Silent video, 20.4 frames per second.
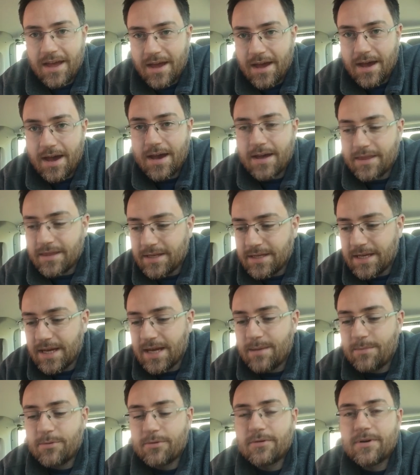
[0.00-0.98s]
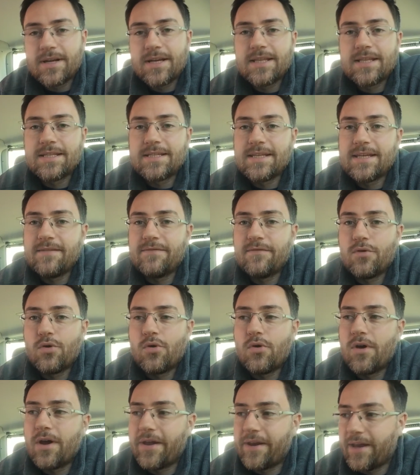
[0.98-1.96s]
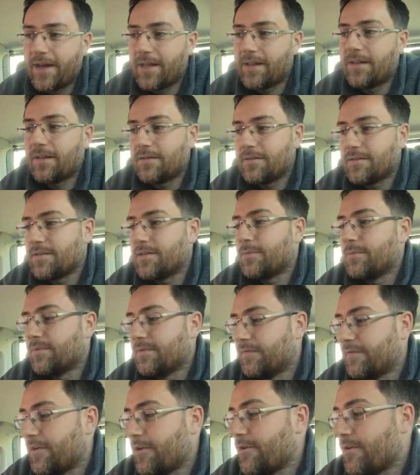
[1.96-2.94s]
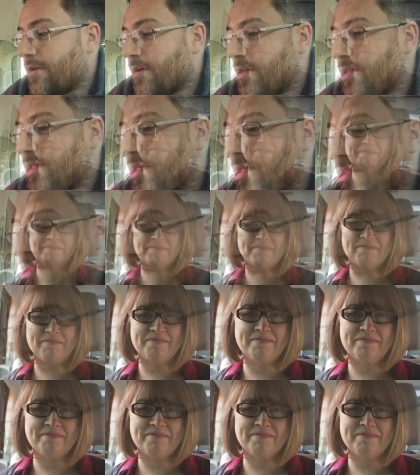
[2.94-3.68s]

at the table in the T4 and had lunch. It was very nice actually.